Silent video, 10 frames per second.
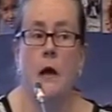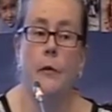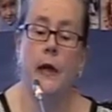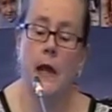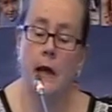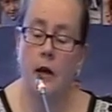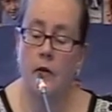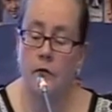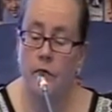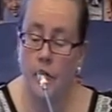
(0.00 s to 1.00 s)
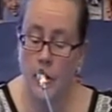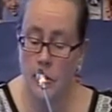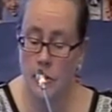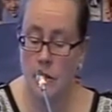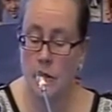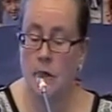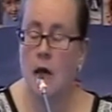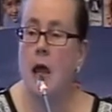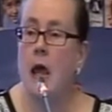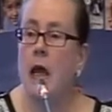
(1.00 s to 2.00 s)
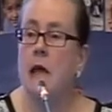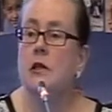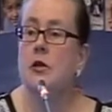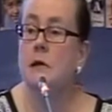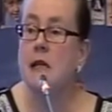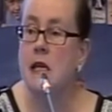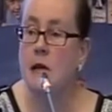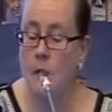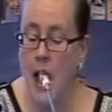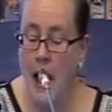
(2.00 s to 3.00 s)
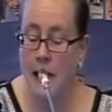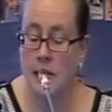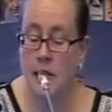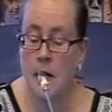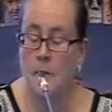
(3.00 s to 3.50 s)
we can convert it into lean mass.